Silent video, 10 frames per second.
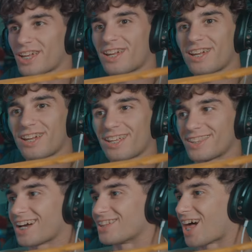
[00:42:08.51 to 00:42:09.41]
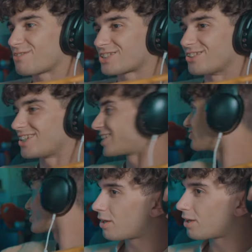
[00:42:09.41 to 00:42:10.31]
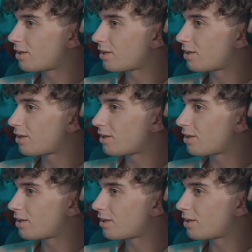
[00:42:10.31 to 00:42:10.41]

that laugh sounds like it was coming from.